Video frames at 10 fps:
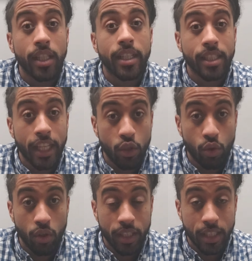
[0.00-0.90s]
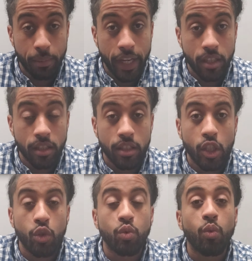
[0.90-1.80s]
is schedule inspections,
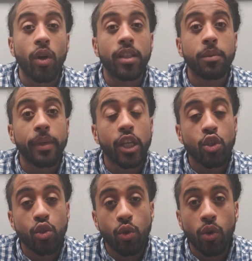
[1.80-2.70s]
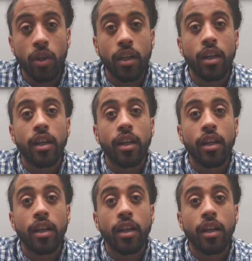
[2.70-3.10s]
because we want to make sure